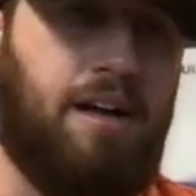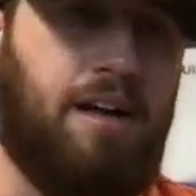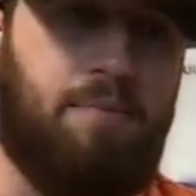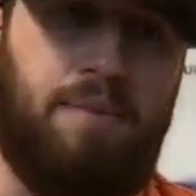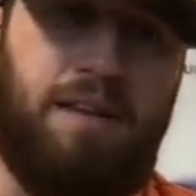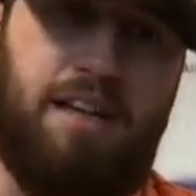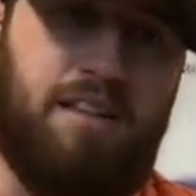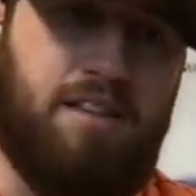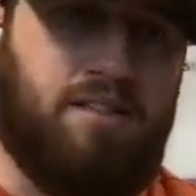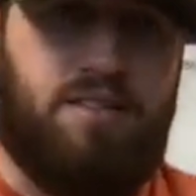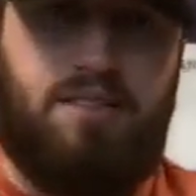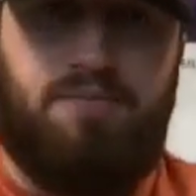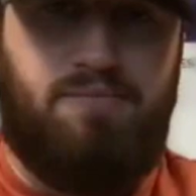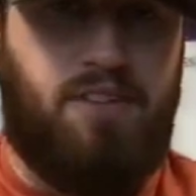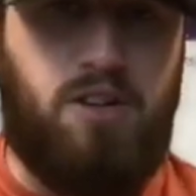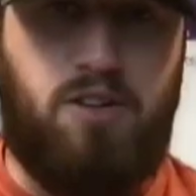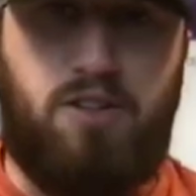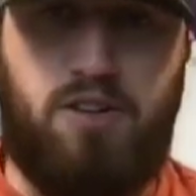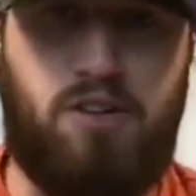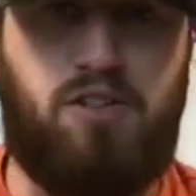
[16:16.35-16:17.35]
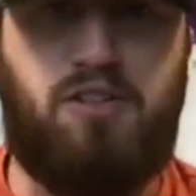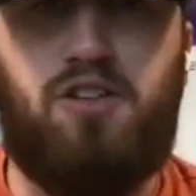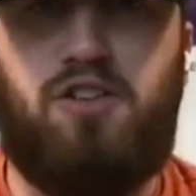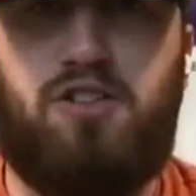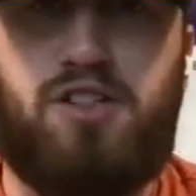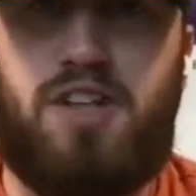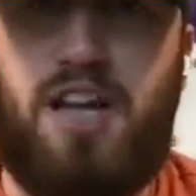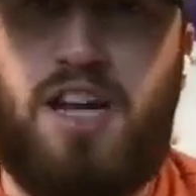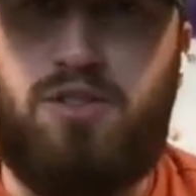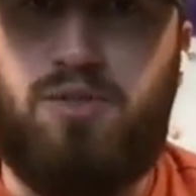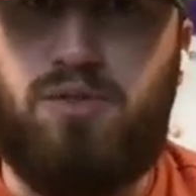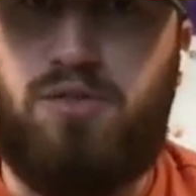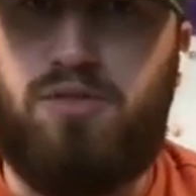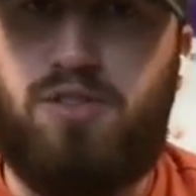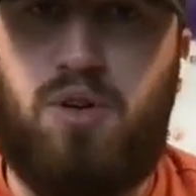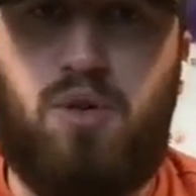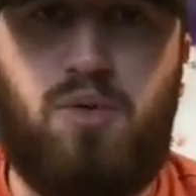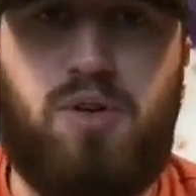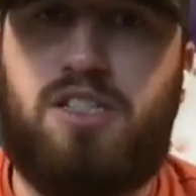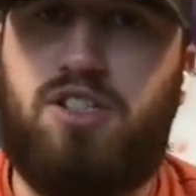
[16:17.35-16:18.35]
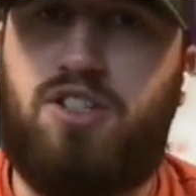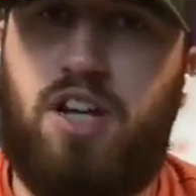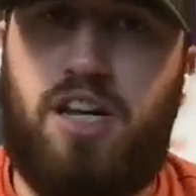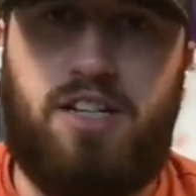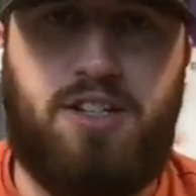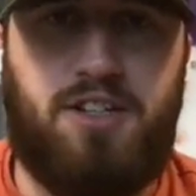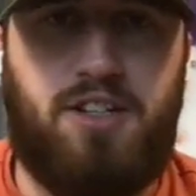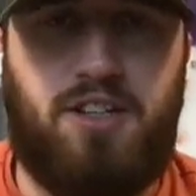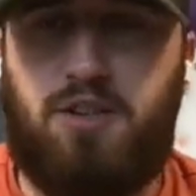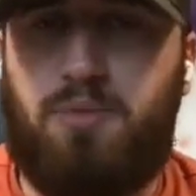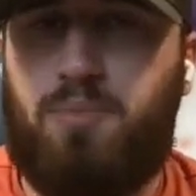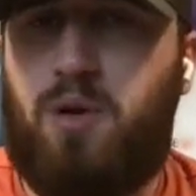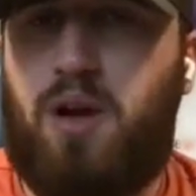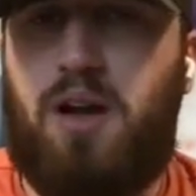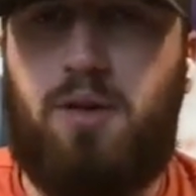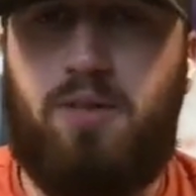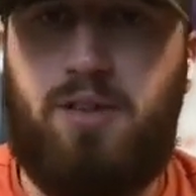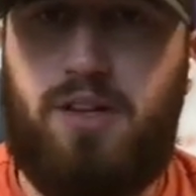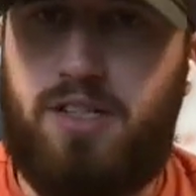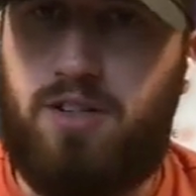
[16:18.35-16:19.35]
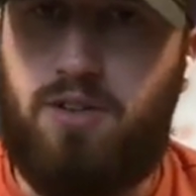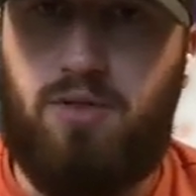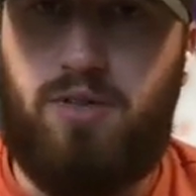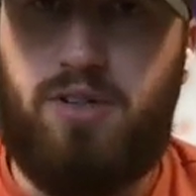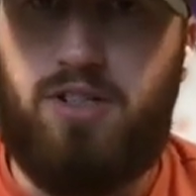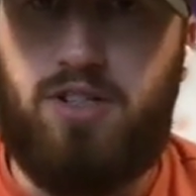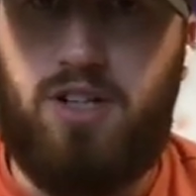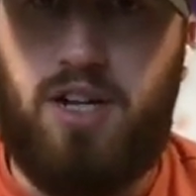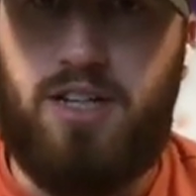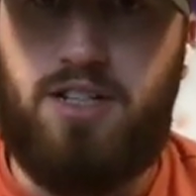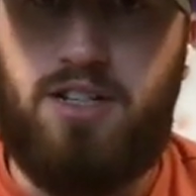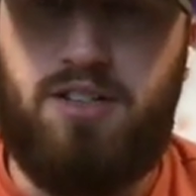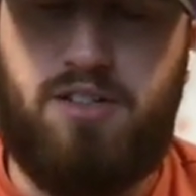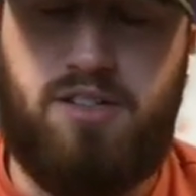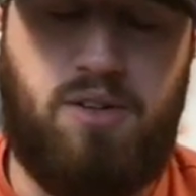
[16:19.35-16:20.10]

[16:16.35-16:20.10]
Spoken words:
because your schedule is always changing, your priorities are always changing.